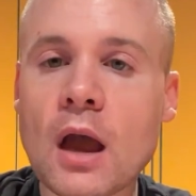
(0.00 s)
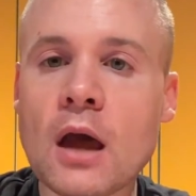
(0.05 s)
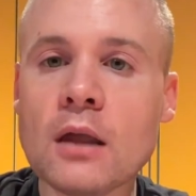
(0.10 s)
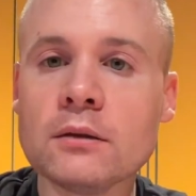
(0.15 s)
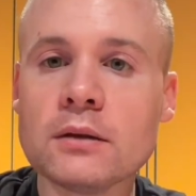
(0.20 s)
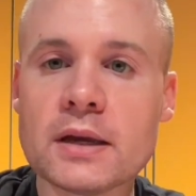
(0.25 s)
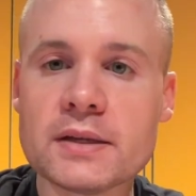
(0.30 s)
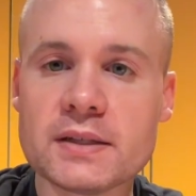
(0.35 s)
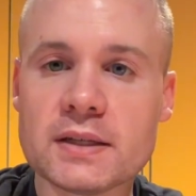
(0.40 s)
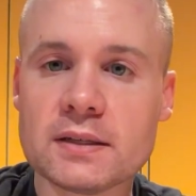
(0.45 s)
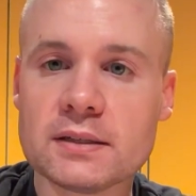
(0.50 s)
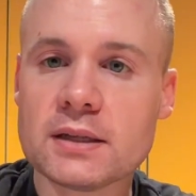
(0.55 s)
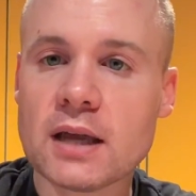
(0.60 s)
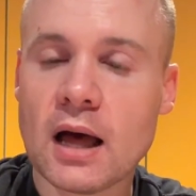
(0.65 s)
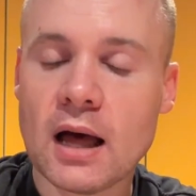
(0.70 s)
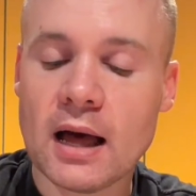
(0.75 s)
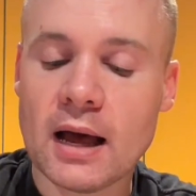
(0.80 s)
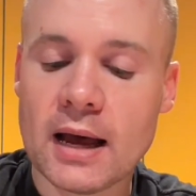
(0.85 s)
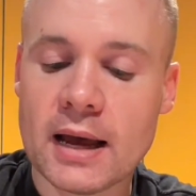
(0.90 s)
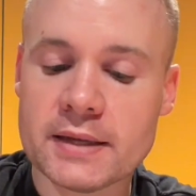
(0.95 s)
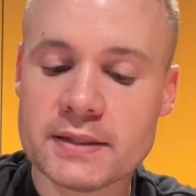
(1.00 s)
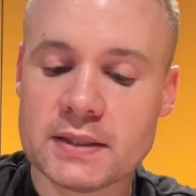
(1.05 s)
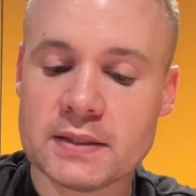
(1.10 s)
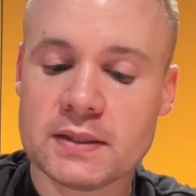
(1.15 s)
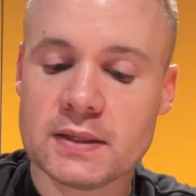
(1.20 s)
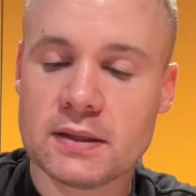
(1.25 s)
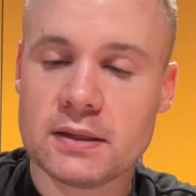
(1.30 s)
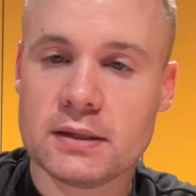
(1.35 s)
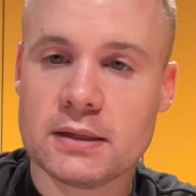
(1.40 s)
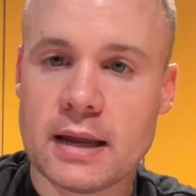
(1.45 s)
unless it ties
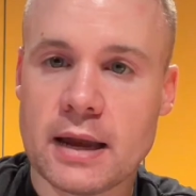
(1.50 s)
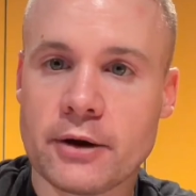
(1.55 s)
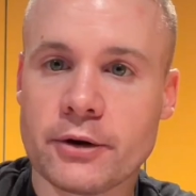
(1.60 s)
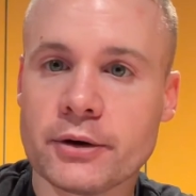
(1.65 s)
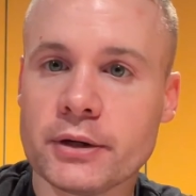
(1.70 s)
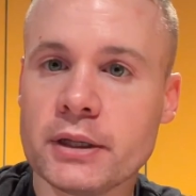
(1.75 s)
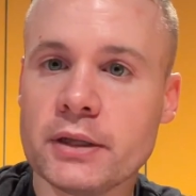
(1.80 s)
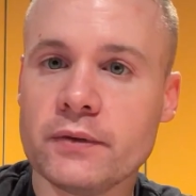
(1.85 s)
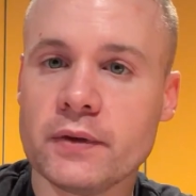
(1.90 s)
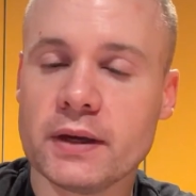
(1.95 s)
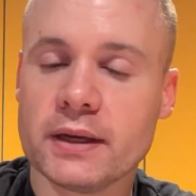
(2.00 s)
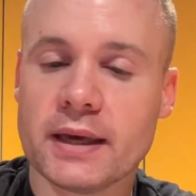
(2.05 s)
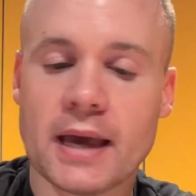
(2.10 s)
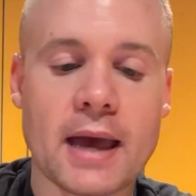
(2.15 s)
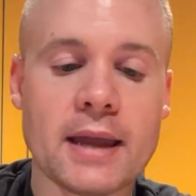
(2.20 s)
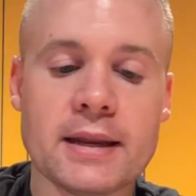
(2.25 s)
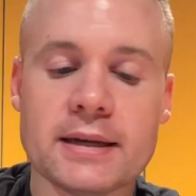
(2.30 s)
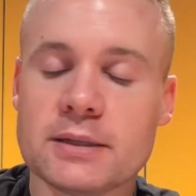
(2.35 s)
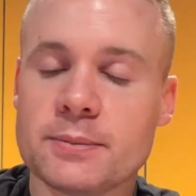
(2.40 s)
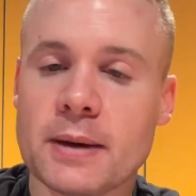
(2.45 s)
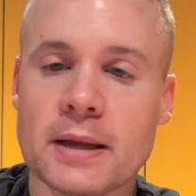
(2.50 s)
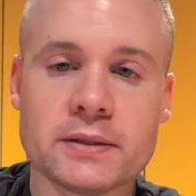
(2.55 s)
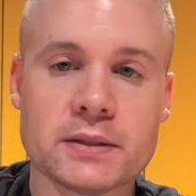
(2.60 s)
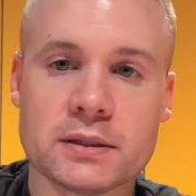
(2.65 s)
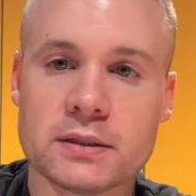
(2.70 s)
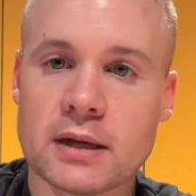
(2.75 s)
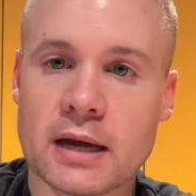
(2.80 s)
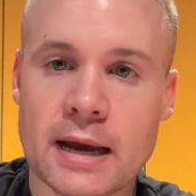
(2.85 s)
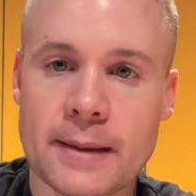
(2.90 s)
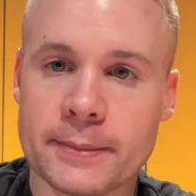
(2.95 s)
into the narrative, again, it depends
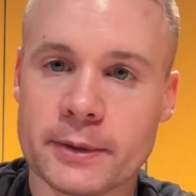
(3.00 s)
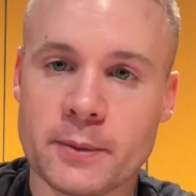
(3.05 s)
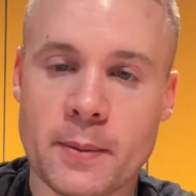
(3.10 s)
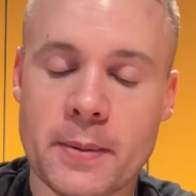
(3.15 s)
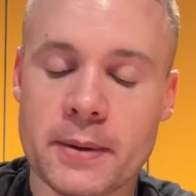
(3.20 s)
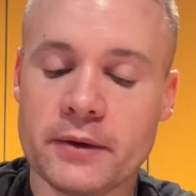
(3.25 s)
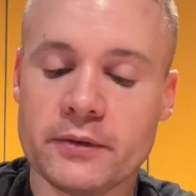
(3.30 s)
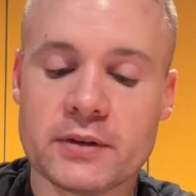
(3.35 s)
on time commitment.